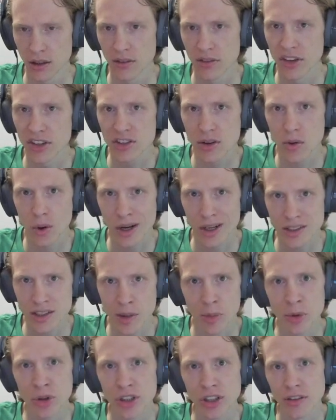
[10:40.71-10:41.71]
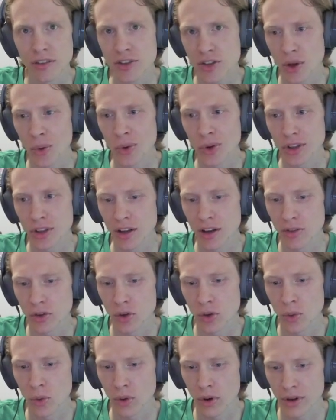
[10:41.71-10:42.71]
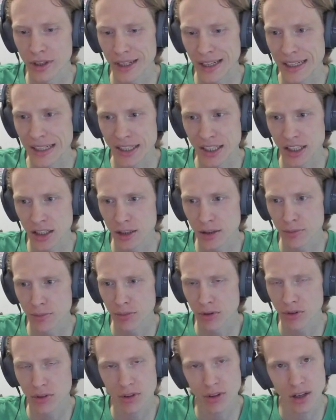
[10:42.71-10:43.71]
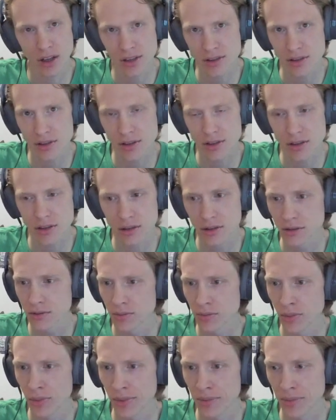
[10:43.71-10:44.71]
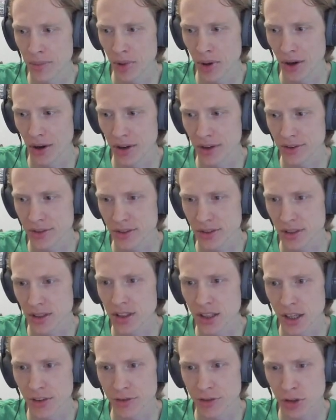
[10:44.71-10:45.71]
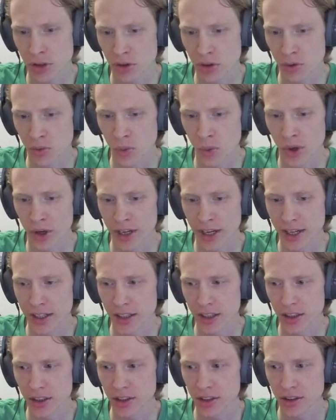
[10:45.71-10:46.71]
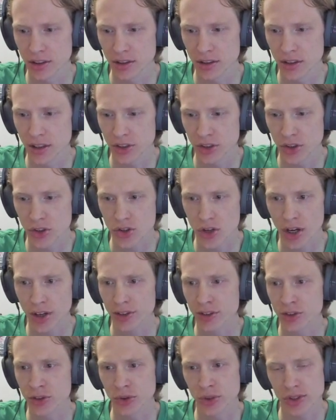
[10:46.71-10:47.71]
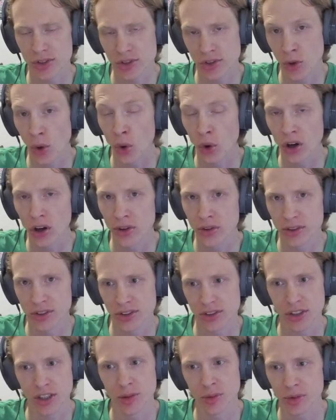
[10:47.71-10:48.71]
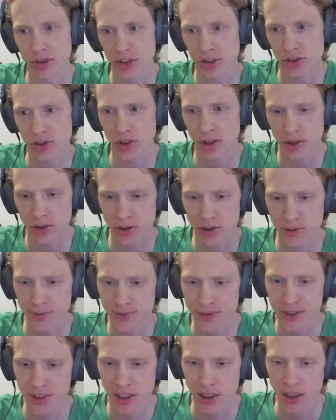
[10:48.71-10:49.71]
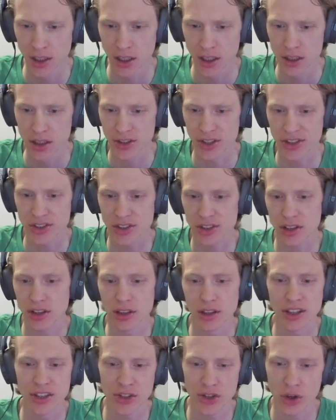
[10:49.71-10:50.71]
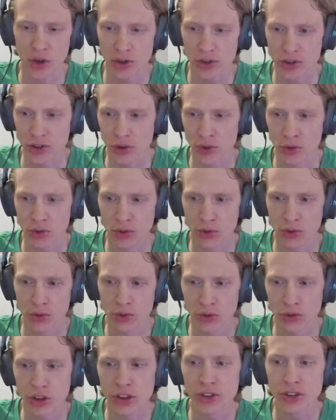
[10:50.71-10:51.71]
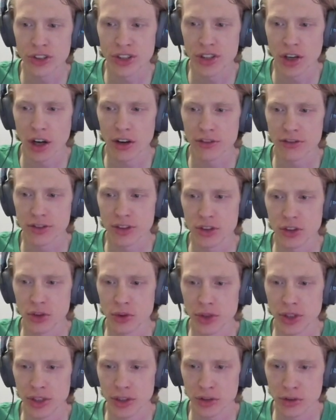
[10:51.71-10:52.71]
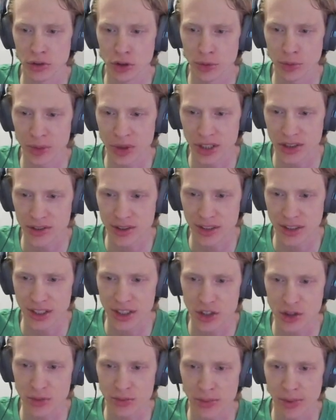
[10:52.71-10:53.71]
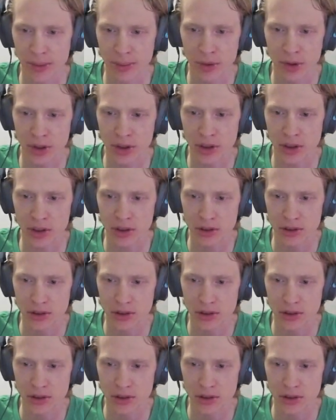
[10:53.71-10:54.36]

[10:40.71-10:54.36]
This quest, I believe, is only level 180 plus, but if you're 180 and you're trying to do this solo, it's going to be a struggle. This is also really tough to do in a group because each member